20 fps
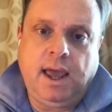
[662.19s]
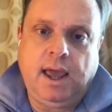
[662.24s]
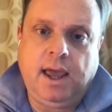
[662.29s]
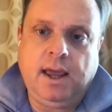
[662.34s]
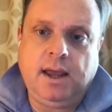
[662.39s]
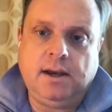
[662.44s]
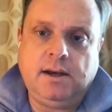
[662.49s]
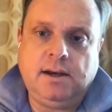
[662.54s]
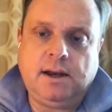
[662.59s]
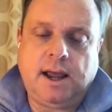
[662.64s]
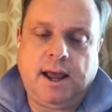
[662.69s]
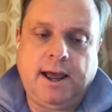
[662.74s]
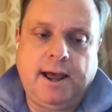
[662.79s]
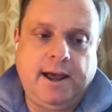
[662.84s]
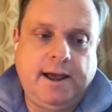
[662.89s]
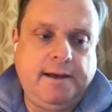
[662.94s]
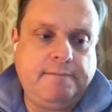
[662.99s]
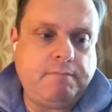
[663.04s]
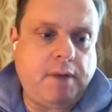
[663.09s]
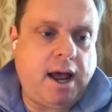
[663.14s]
And
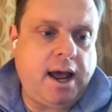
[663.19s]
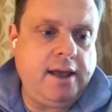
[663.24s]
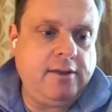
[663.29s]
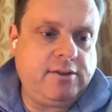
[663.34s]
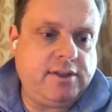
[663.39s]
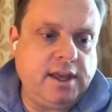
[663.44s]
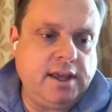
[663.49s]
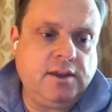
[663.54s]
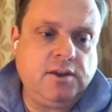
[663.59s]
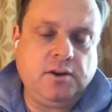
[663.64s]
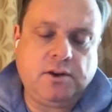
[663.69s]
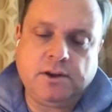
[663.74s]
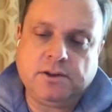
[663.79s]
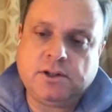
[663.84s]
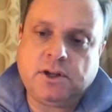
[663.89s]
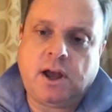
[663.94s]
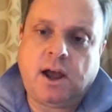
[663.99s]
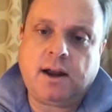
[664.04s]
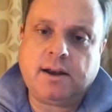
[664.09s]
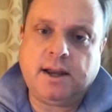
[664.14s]
I think you
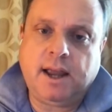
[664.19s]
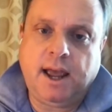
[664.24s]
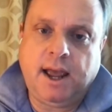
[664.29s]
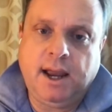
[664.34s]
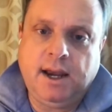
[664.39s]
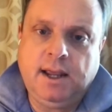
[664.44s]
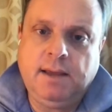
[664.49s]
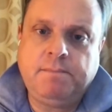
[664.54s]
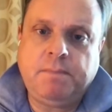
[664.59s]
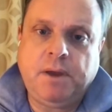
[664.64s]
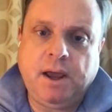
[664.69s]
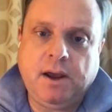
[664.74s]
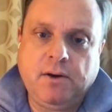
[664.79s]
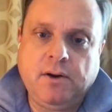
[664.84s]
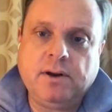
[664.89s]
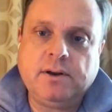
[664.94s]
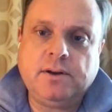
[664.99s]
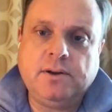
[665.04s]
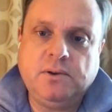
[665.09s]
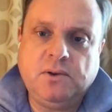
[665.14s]
could talk to any
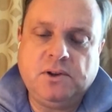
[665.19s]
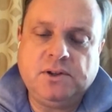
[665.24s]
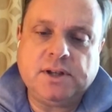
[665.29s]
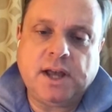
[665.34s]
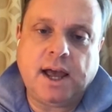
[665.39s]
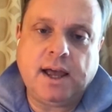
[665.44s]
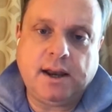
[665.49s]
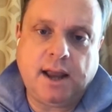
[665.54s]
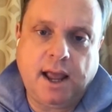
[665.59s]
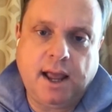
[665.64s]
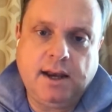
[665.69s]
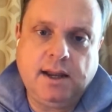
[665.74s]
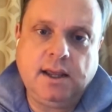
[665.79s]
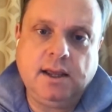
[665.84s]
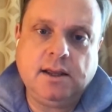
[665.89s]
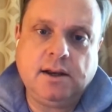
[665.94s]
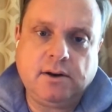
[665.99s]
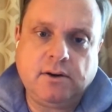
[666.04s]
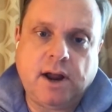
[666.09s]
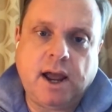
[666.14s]
parent who's had
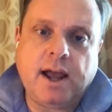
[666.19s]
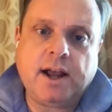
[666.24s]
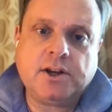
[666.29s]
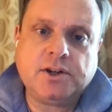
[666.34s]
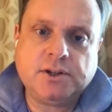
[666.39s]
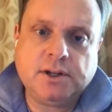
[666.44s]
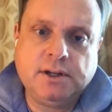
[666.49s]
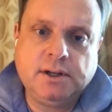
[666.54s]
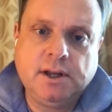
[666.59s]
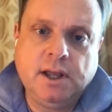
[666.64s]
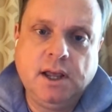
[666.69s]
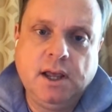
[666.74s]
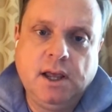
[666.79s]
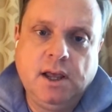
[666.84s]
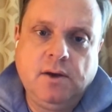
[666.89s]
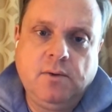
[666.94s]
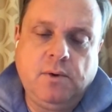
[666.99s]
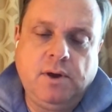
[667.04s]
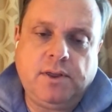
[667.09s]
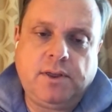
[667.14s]
any interaction
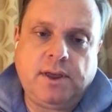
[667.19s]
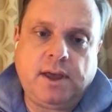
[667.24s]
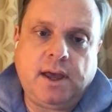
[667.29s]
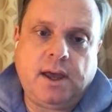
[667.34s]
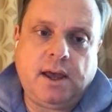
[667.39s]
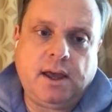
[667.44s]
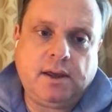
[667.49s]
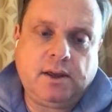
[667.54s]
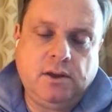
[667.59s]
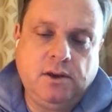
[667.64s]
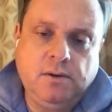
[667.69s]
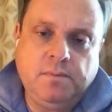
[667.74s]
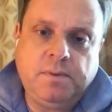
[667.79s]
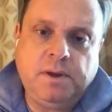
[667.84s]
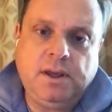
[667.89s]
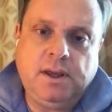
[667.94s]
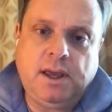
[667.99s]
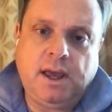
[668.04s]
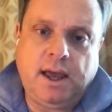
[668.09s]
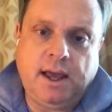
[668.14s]
with a
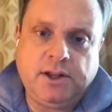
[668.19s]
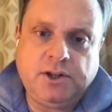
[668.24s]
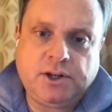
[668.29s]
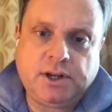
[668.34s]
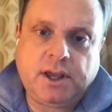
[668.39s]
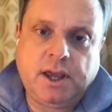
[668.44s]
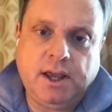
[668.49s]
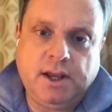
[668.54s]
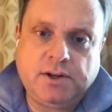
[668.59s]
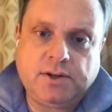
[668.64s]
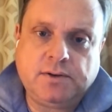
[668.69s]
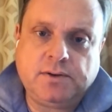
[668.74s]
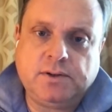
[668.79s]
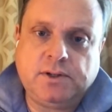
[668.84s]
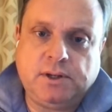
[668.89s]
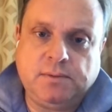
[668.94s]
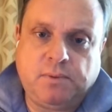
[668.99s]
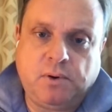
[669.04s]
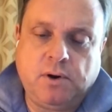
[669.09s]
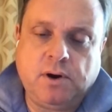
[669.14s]
CUPE educational
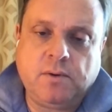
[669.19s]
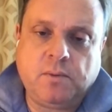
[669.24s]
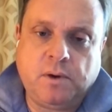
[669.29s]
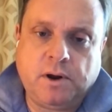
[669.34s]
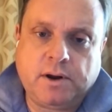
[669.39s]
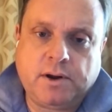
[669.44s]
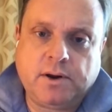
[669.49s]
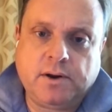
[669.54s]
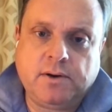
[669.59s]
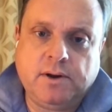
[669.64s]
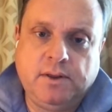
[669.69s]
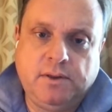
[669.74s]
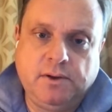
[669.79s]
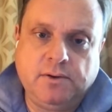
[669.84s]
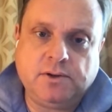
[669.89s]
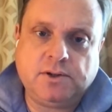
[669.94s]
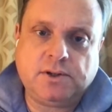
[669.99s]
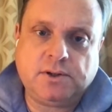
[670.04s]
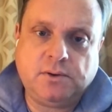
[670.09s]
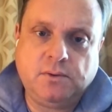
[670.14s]
support worker in
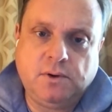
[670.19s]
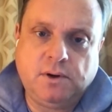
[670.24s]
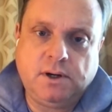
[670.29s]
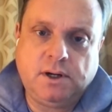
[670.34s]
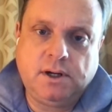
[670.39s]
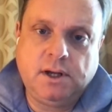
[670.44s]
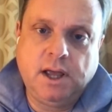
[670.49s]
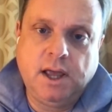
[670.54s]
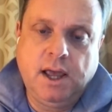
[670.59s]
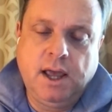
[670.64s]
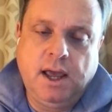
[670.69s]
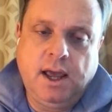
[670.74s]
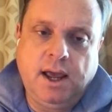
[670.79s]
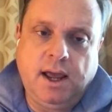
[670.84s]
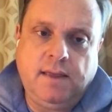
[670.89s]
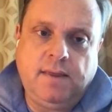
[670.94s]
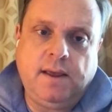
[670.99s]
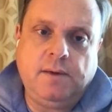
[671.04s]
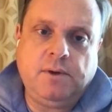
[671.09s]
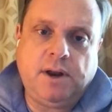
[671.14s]
their school,
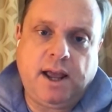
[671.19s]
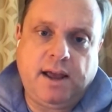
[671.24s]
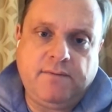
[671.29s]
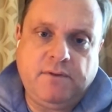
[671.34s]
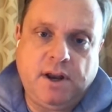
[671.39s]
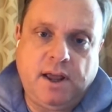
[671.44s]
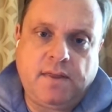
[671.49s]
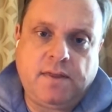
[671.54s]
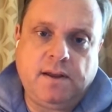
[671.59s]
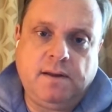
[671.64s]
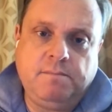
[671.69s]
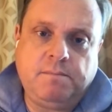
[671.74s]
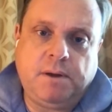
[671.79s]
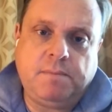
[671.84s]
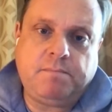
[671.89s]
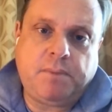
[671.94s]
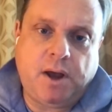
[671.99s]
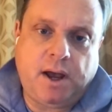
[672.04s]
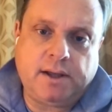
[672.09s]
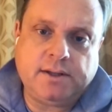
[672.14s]
and they would have nothing
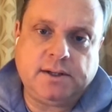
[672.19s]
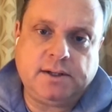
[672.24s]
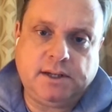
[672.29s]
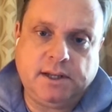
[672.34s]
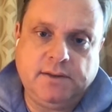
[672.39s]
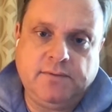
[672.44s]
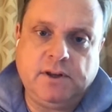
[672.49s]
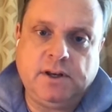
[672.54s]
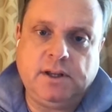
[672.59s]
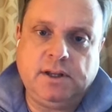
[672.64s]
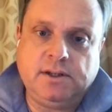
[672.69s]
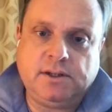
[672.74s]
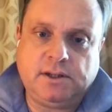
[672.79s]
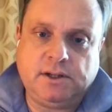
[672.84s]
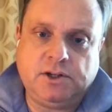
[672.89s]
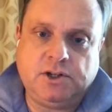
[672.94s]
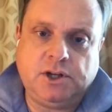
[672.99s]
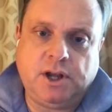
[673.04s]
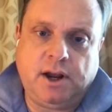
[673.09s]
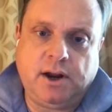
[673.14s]
but positivities
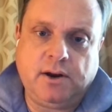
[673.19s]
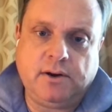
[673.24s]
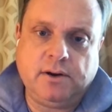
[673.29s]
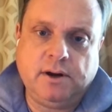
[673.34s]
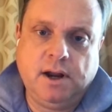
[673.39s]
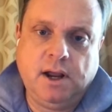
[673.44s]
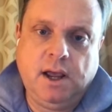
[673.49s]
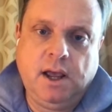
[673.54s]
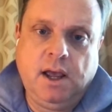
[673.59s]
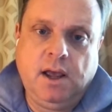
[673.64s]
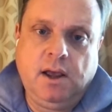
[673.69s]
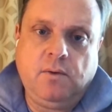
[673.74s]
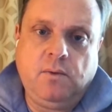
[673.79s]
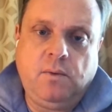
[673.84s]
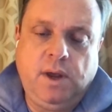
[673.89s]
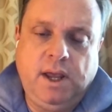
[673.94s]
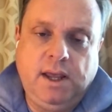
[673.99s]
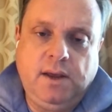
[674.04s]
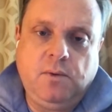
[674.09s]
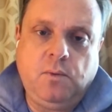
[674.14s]
to share.
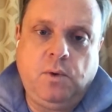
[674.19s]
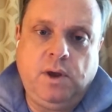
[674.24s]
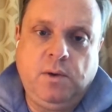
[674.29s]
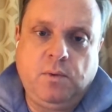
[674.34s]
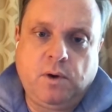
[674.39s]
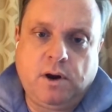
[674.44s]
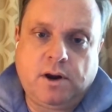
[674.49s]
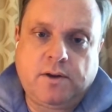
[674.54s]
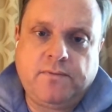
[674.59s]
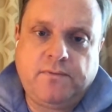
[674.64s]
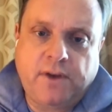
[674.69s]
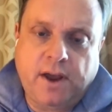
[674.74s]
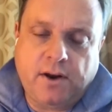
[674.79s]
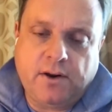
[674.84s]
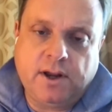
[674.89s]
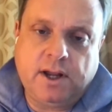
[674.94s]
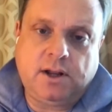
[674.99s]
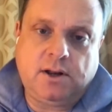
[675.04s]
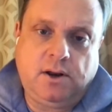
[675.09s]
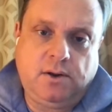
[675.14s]
We work
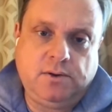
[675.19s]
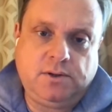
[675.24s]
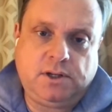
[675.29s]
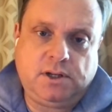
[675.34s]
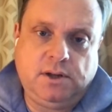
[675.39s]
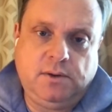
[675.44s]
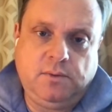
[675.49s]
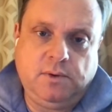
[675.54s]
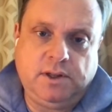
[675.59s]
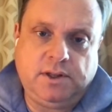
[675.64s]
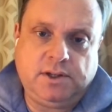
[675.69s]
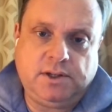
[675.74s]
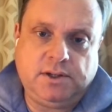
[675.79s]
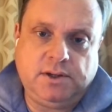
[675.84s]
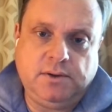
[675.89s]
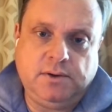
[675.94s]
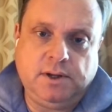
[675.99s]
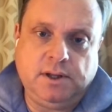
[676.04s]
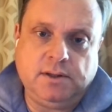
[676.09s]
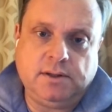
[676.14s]
very closely with
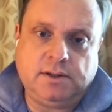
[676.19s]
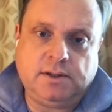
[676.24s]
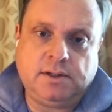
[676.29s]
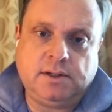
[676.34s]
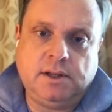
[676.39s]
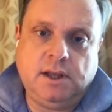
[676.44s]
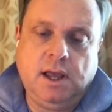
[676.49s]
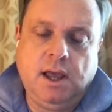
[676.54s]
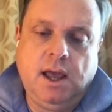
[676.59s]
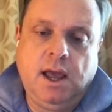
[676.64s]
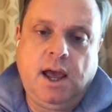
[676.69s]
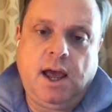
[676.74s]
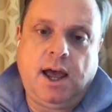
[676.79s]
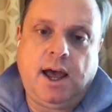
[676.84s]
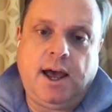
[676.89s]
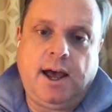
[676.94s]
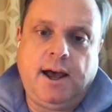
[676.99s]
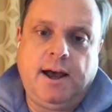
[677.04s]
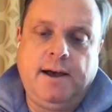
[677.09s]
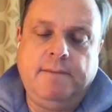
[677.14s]
students,
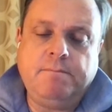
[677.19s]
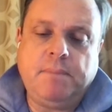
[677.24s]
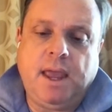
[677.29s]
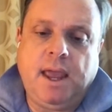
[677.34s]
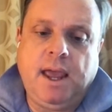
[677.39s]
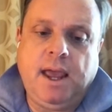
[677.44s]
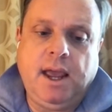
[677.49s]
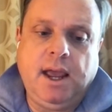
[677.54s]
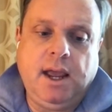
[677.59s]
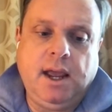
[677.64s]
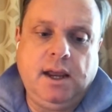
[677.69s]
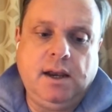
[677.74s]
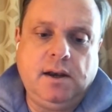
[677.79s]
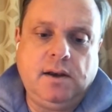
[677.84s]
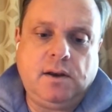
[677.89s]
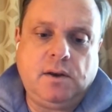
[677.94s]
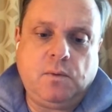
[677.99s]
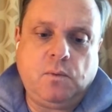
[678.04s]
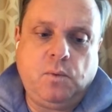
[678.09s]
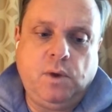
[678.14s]

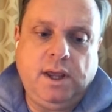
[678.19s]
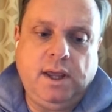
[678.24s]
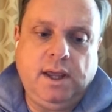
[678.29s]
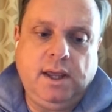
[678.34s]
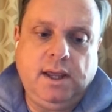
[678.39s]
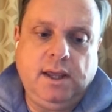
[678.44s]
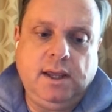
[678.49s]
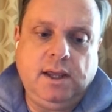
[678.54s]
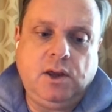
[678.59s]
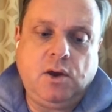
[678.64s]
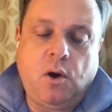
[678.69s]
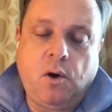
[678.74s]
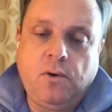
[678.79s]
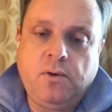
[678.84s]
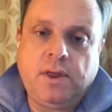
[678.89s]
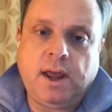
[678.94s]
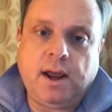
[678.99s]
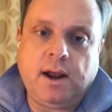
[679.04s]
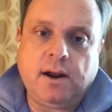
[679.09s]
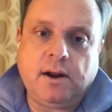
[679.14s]
and we
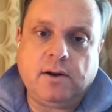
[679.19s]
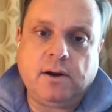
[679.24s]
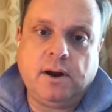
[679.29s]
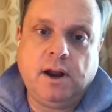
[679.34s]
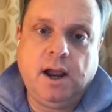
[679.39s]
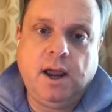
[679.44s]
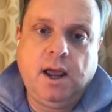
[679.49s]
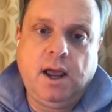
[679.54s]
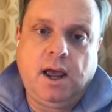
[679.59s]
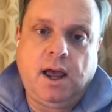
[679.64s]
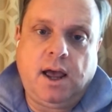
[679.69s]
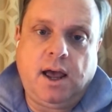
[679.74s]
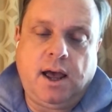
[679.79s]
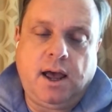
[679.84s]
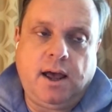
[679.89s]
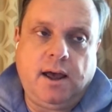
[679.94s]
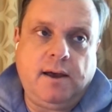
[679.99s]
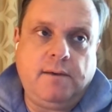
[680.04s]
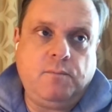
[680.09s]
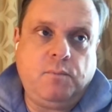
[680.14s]
go there
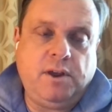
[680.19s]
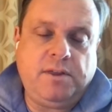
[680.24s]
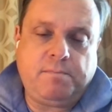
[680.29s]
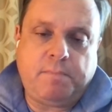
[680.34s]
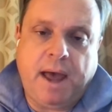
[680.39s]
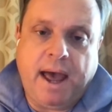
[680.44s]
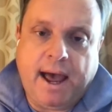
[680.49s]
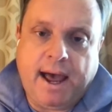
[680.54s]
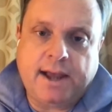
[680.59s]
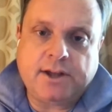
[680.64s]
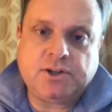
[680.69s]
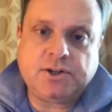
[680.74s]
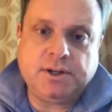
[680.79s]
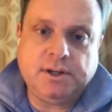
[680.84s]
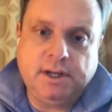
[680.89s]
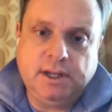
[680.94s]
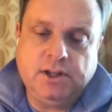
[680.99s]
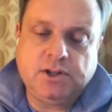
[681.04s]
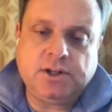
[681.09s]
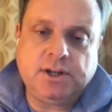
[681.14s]
with
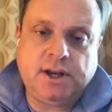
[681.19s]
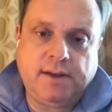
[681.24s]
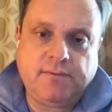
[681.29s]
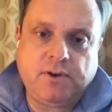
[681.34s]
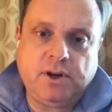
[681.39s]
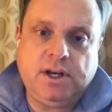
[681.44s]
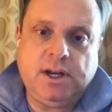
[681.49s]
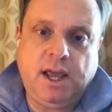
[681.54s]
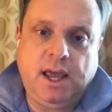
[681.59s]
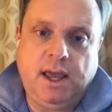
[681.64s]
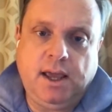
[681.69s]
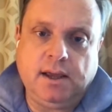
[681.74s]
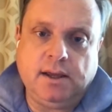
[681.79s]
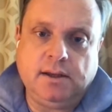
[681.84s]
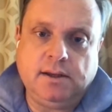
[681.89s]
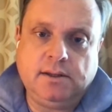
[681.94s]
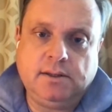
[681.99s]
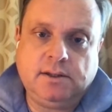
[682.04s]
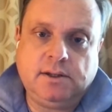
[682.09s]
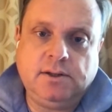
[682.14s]
passion each and every day
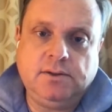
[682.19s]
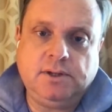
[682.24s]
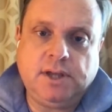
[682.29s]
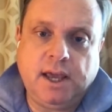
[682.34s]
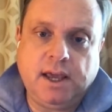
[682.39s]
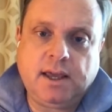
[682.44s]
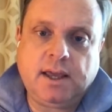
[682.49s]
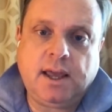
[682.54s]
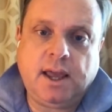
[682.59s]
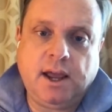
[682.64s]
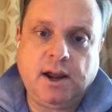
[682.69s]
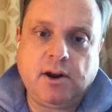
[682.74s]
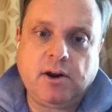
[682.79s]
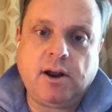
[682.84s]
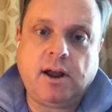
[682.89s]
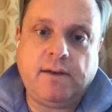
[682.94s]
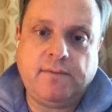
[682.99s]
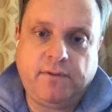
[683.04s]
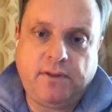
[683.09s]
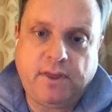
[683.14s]
to take
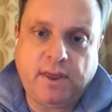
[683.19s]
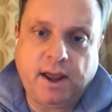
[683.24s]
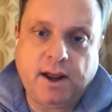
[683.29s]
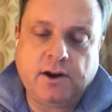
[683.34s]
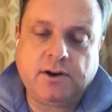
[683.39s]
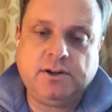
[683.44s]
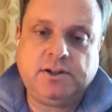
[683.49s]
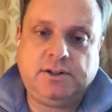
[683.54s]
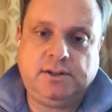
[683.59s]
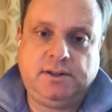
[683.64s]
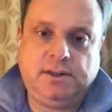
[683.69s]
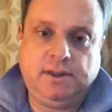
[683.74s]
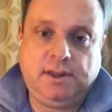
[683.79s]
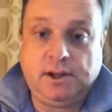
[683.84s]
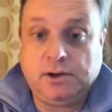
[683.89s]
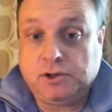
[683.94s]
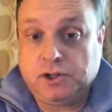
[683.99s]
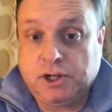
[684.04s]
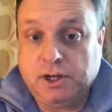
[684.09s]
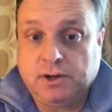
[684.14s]
care of their
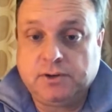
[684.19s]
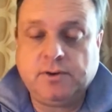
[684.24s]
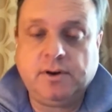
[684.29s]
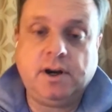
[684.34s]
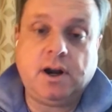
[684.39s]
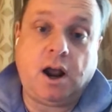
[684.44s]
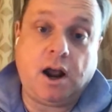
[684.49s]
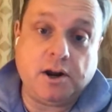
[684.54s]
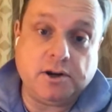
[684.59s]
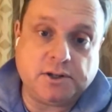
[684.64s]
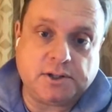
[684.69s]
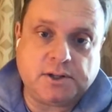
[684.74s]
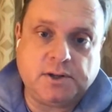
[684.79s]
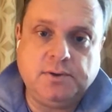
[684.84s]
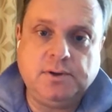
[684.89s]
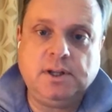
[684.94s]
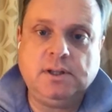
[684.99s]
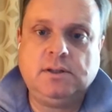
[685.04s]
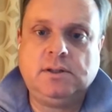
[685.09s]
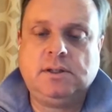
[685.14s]
children, our
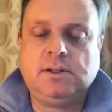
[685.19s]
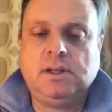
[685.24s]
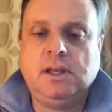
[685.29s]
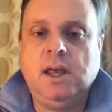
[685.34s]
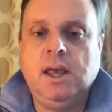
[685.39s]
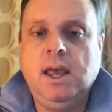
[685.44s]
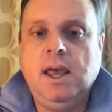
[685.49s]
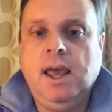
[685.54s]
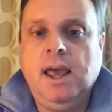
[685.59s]
students.